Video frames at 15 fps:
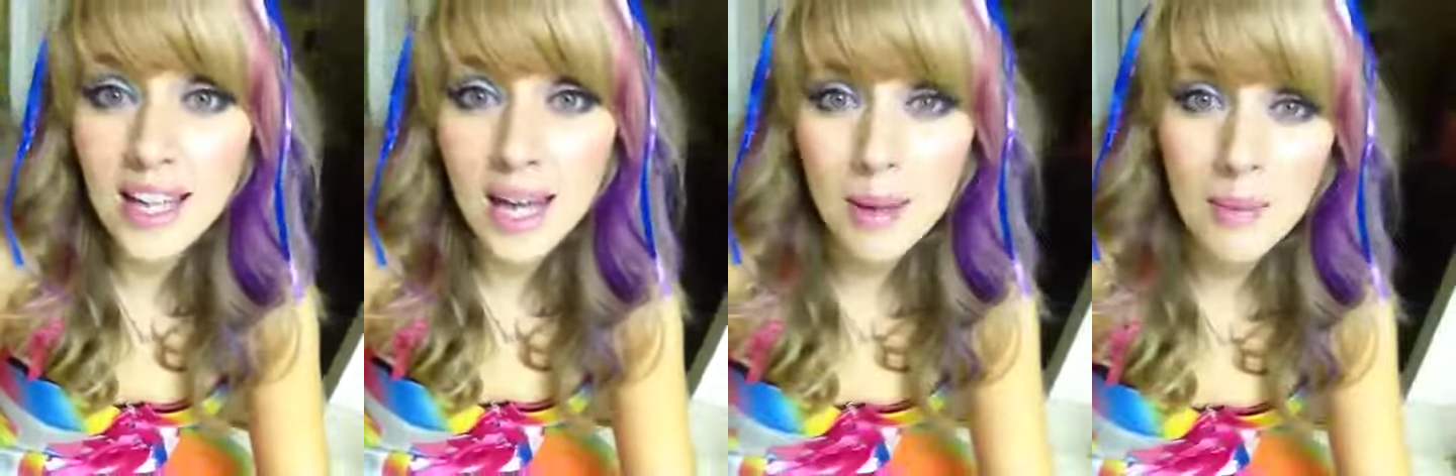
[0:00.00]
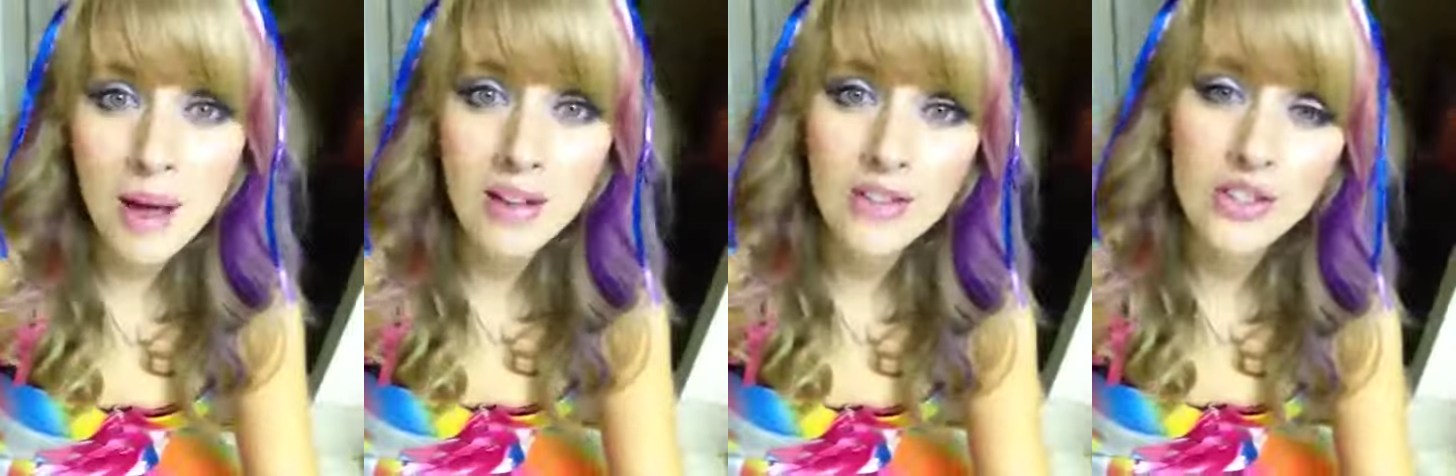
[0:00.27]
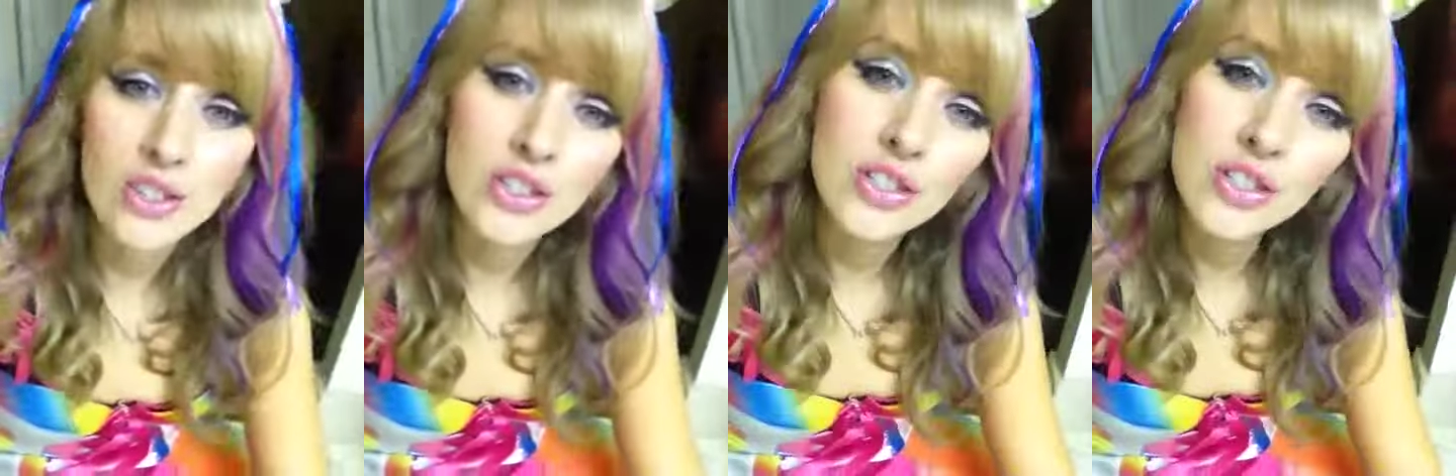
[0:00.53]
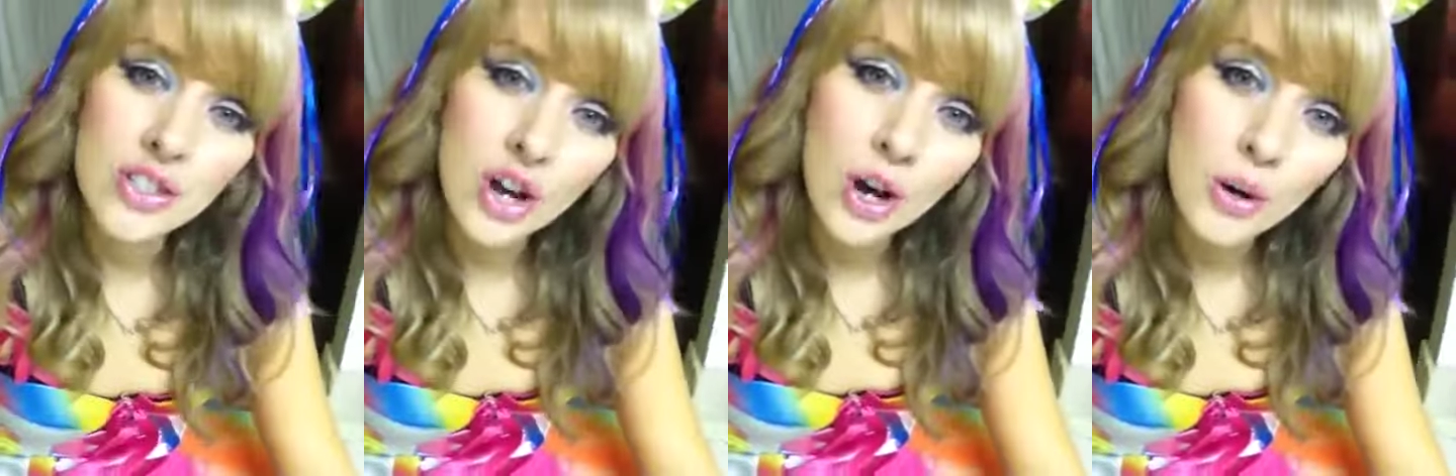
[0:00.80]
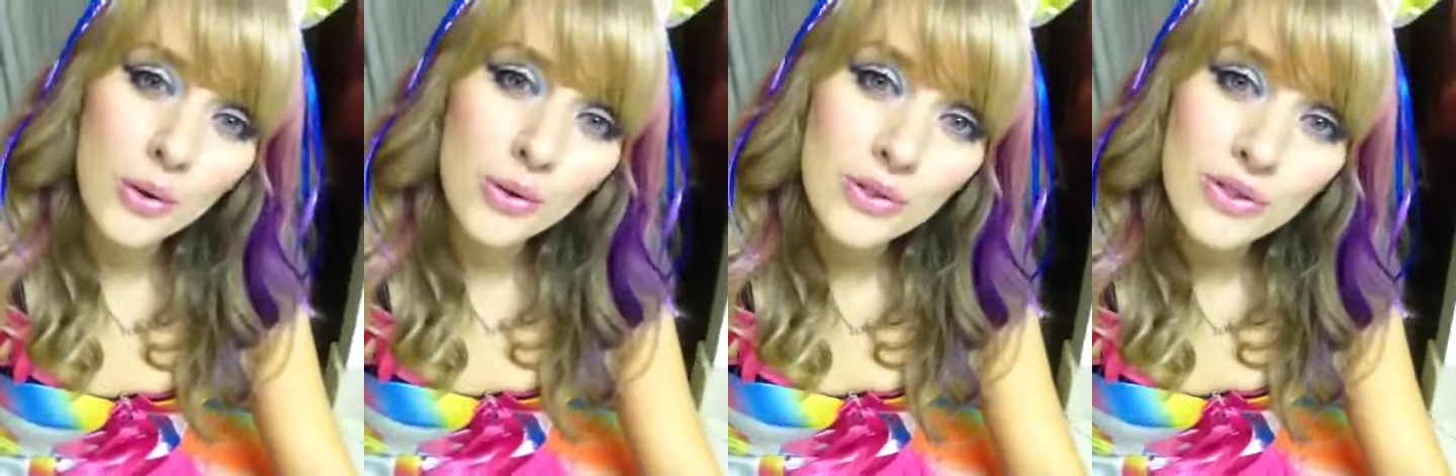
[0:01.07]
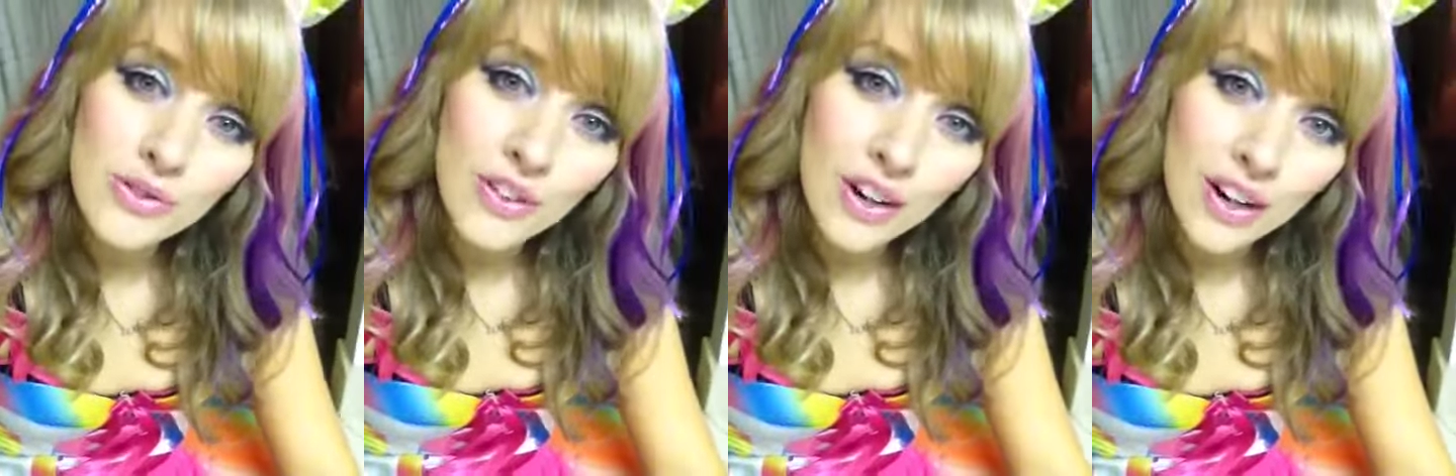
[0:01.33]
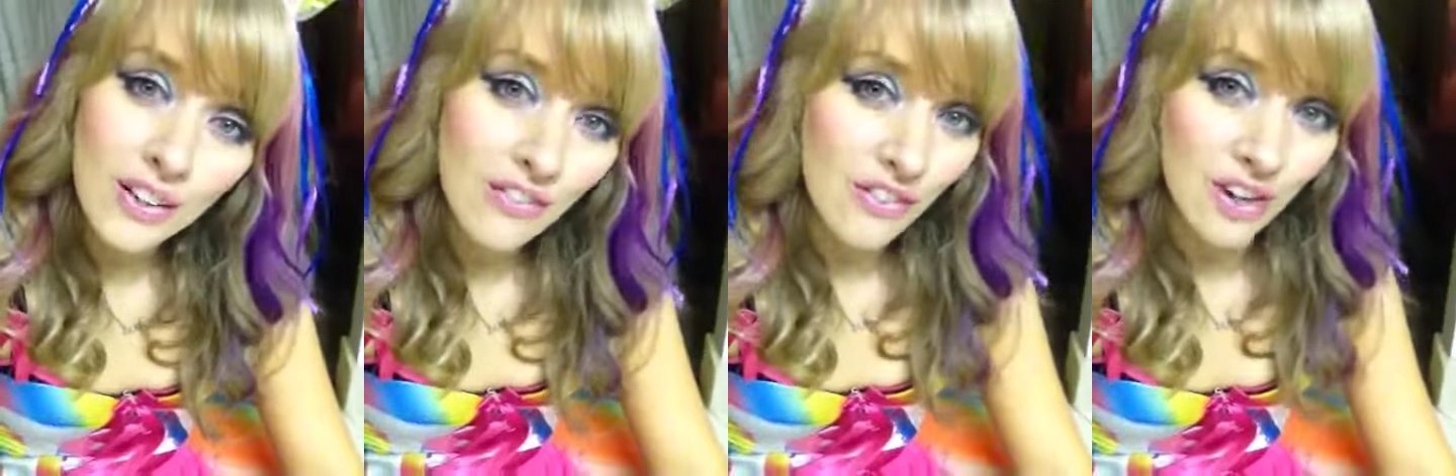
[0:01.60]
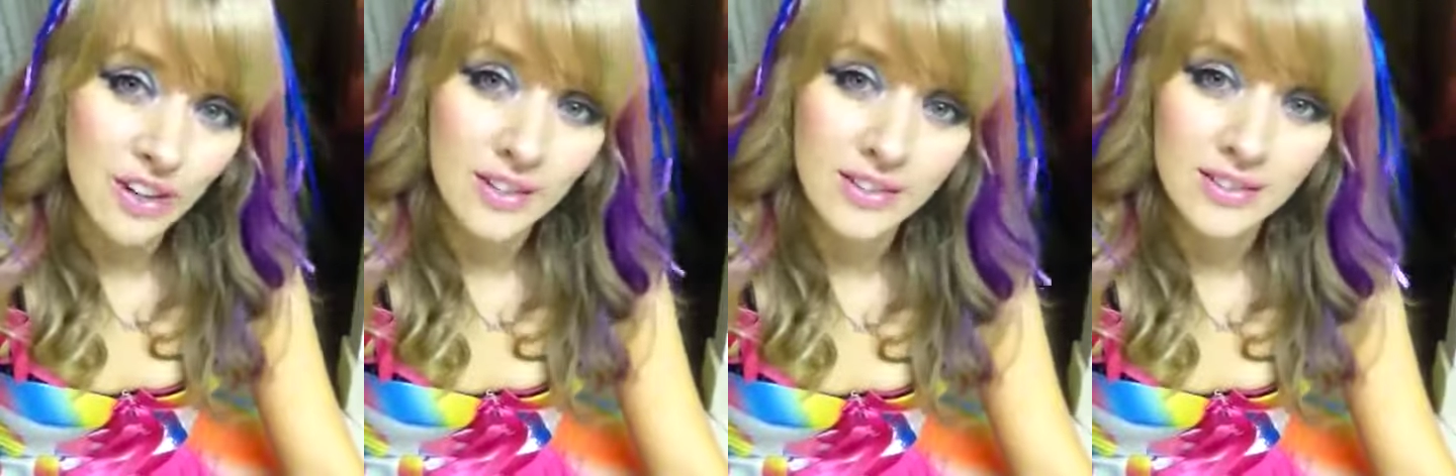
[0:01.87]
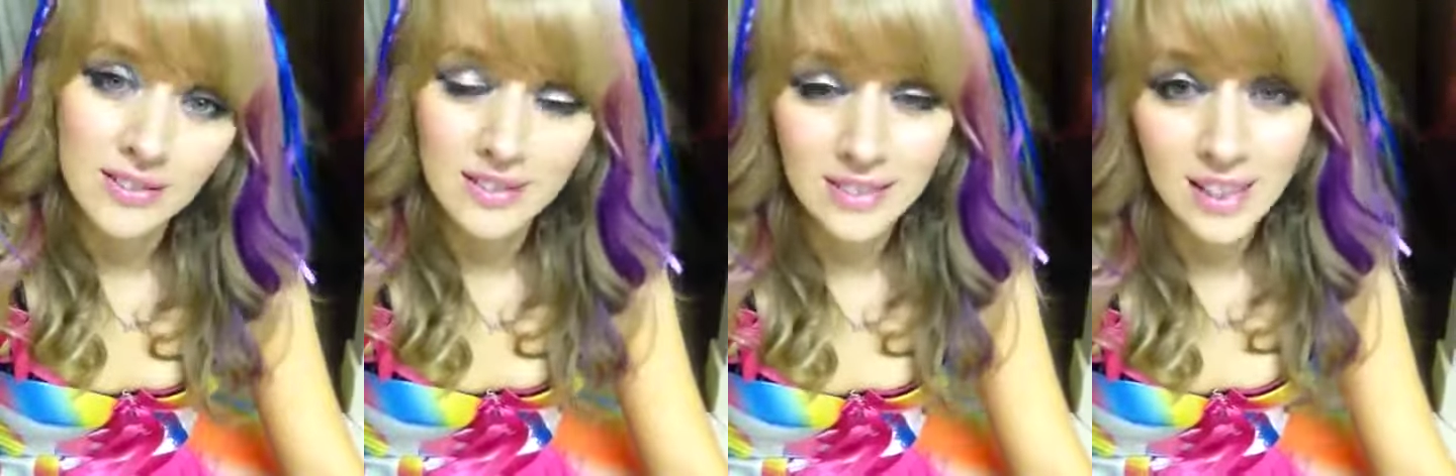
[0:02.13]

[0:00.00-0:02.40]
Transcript: came out to the show. It was very fun.